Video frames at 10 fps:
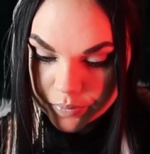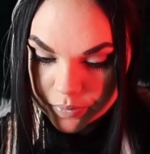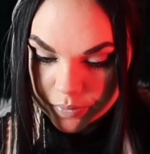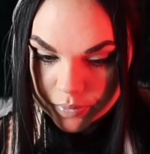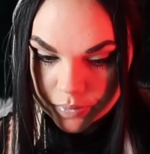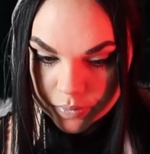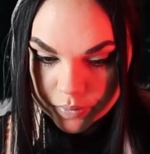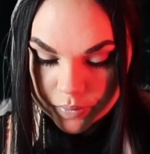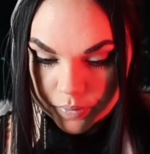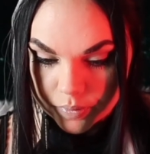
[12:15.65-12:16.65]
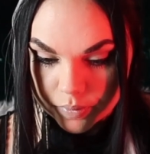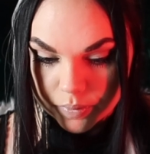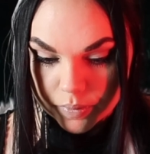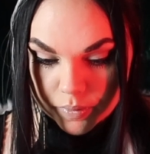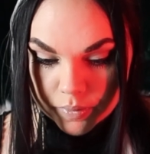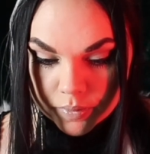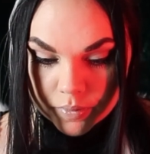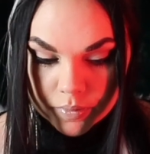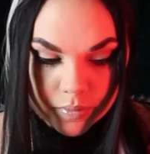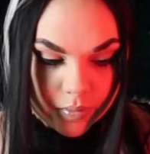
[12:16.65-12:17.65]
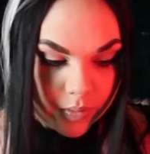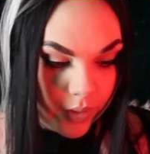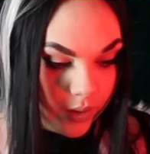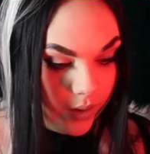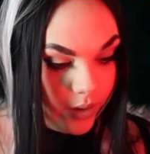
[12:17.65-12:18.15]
[no speech]